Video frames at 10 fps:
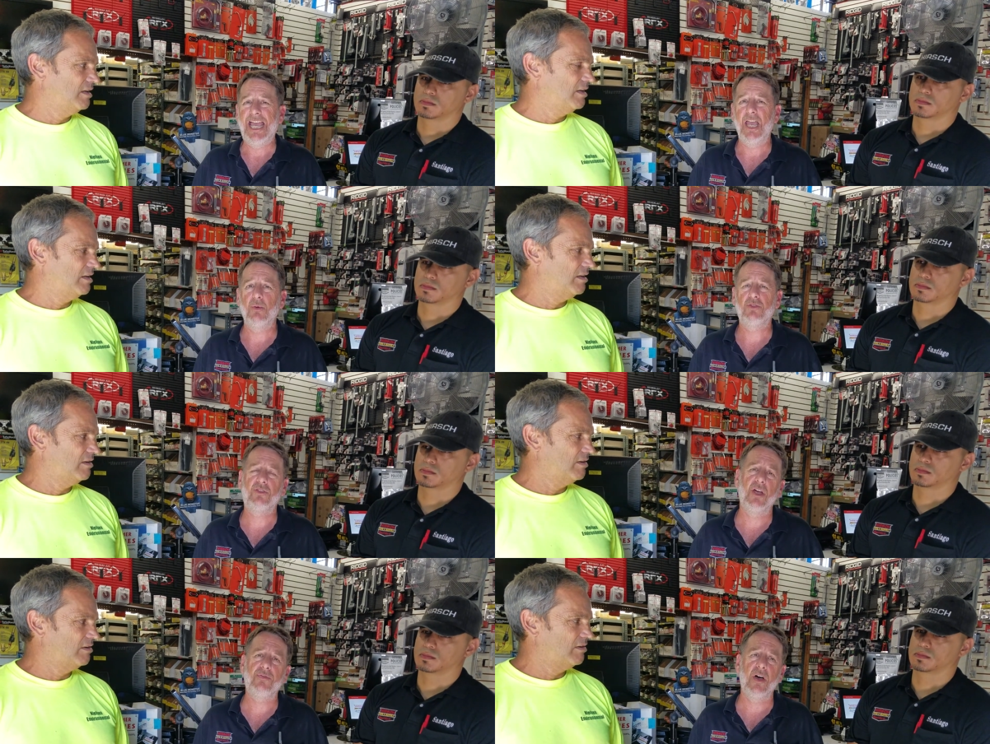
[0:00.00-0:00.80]
Speaker 1: It was
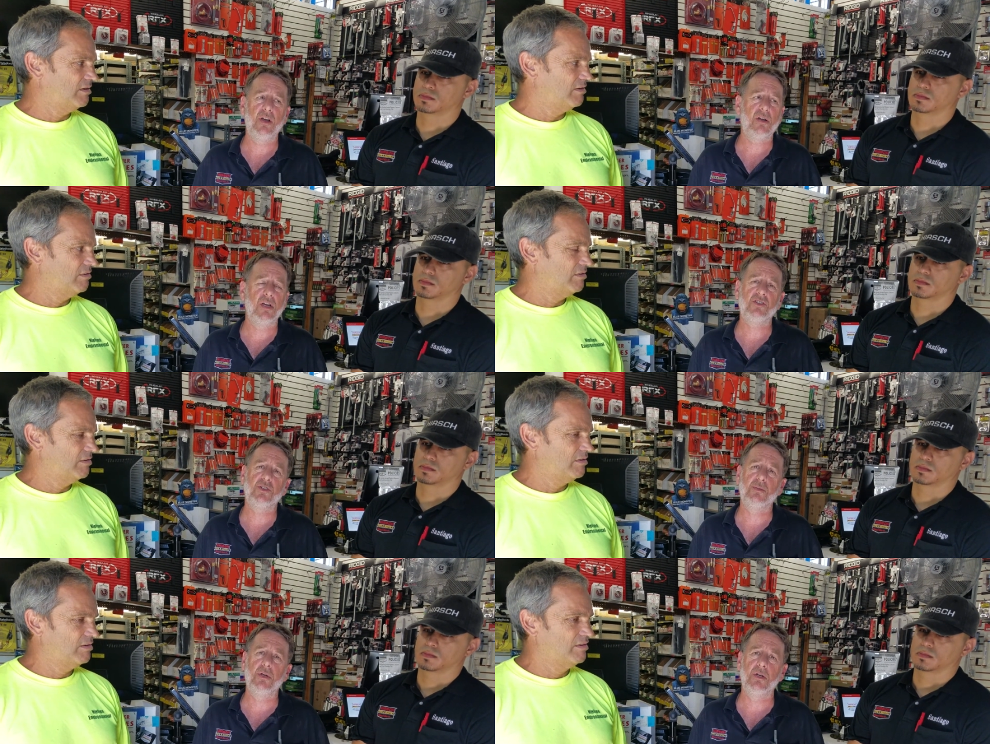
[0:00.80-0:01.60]
tough on our
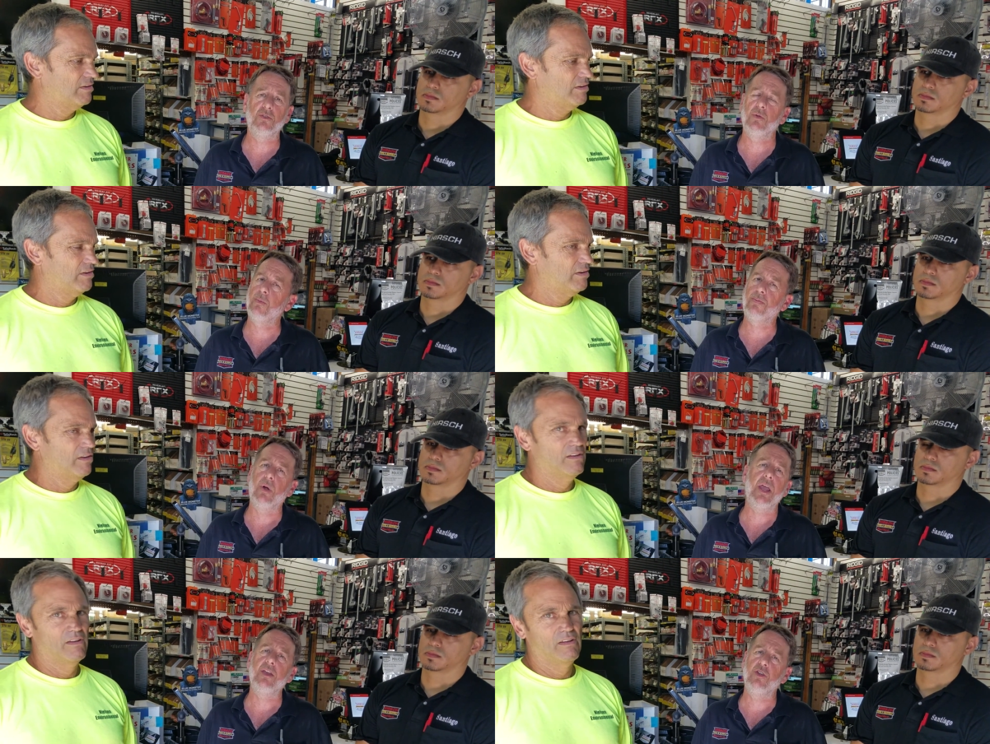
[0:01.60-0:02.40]
customers. We were
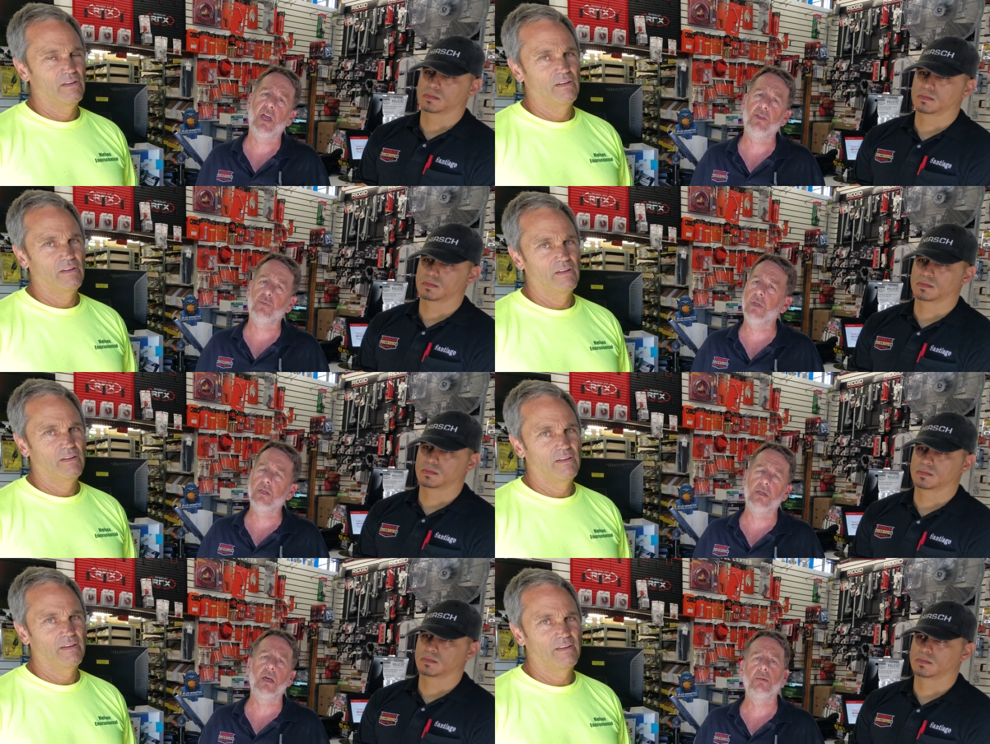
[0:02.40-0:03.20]
praying you guys would get
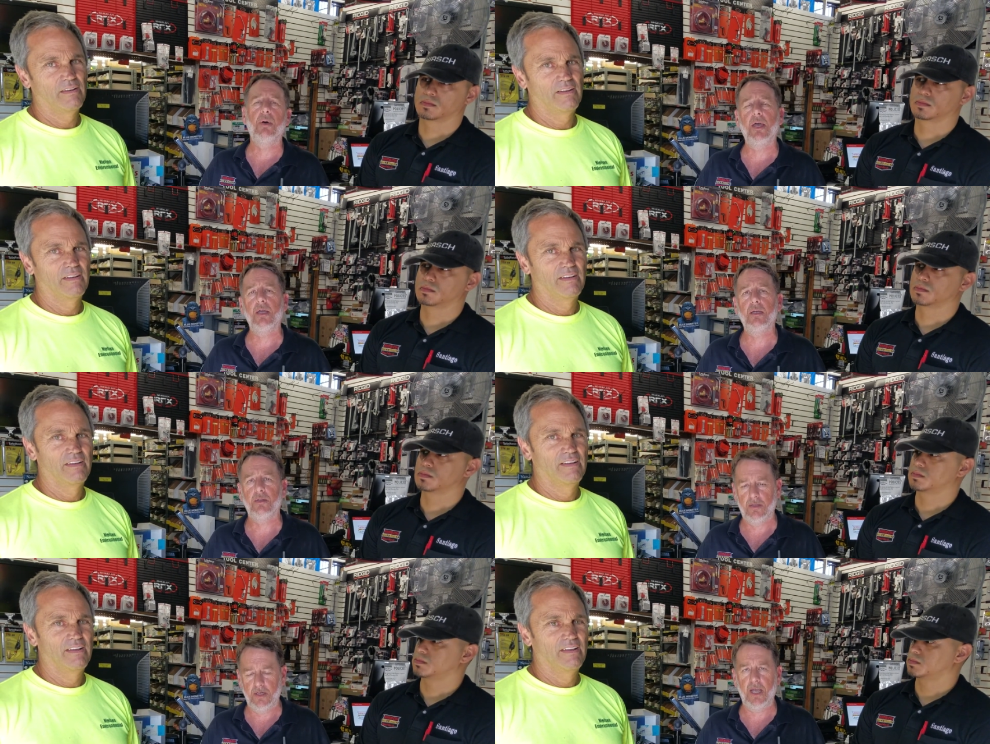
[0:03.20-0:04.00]
done by
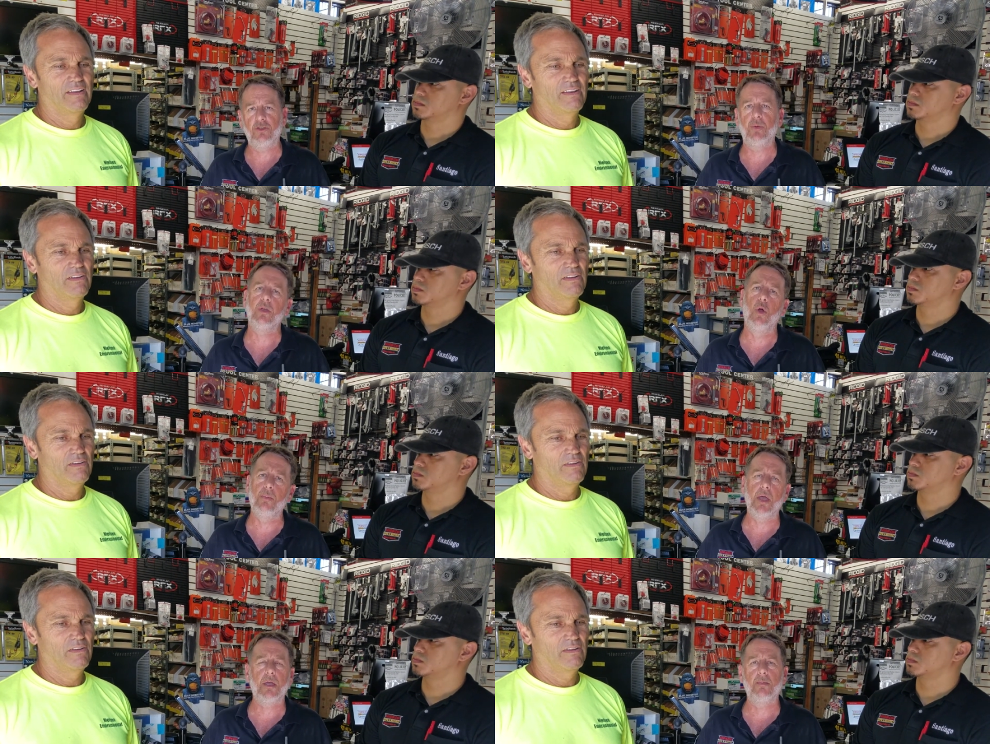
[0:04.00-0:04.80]
today so we could open back up